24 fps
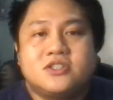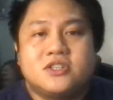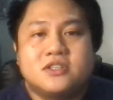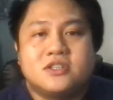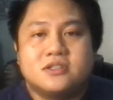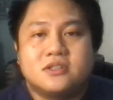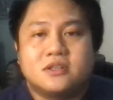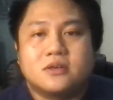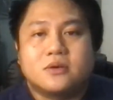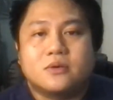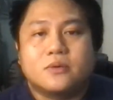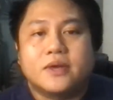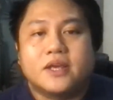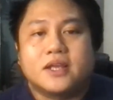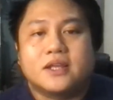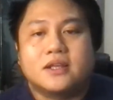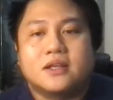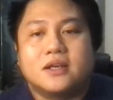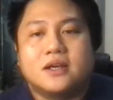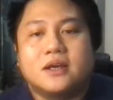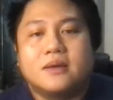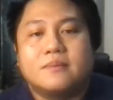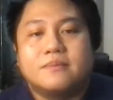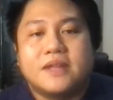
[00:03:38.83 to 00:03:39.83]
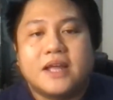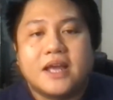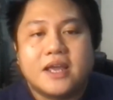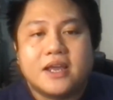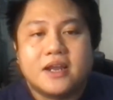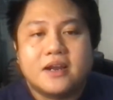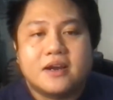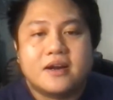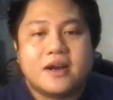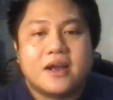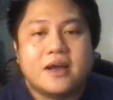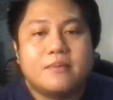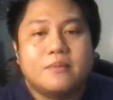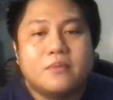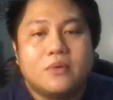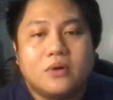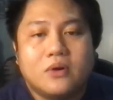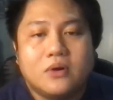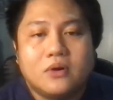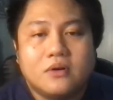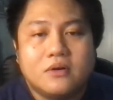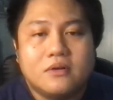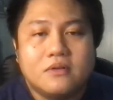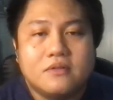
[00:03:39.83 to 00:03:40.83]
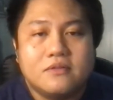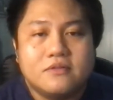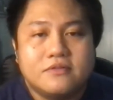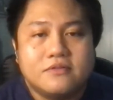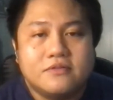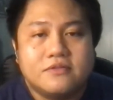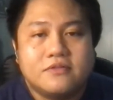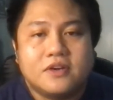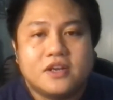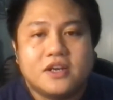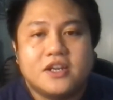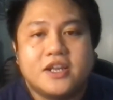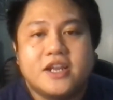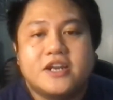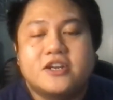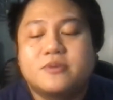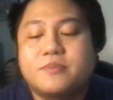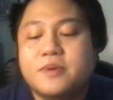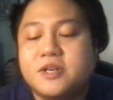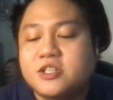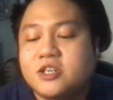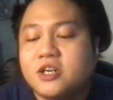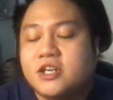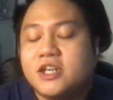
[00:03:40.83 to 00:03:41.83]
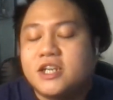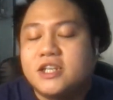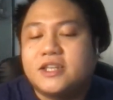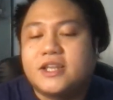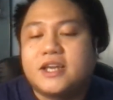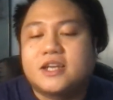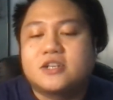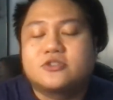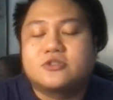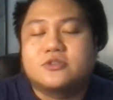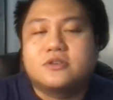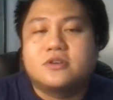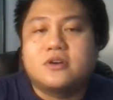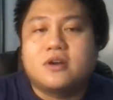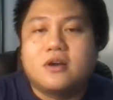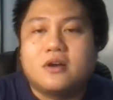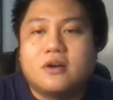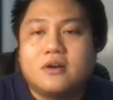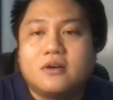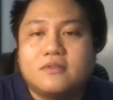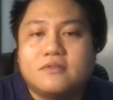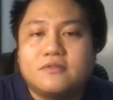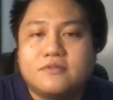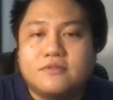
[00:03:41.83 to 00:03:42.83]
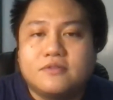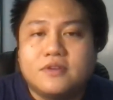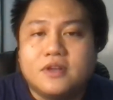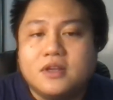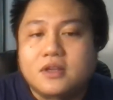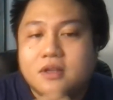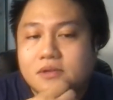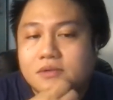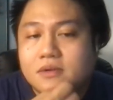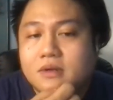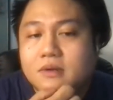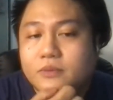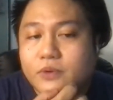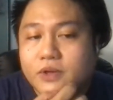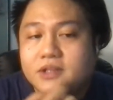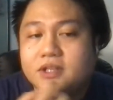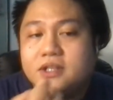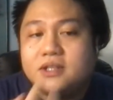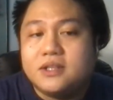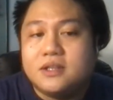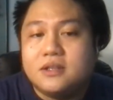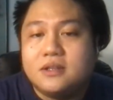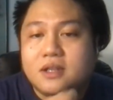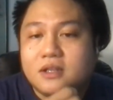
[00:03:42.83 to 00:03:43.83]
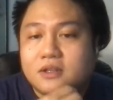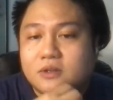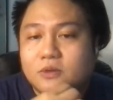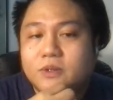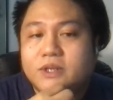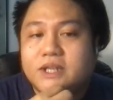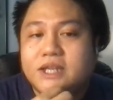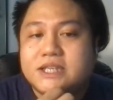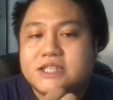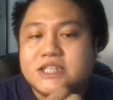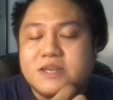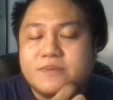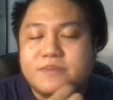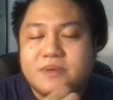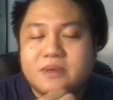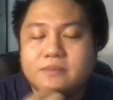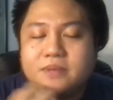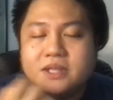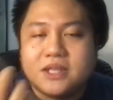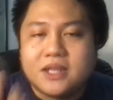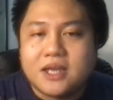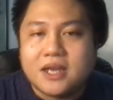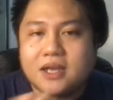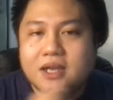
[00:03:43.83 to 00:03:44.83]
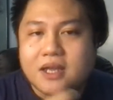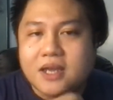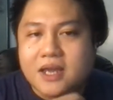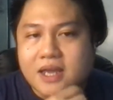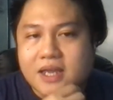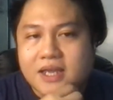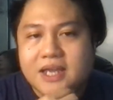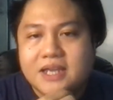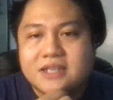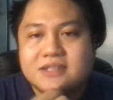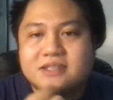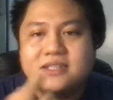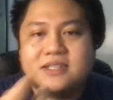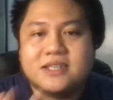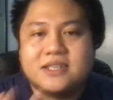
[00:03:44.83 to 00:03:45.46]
this is just a quick diagram of an enterprise architecture of, well, it not only SAP, but I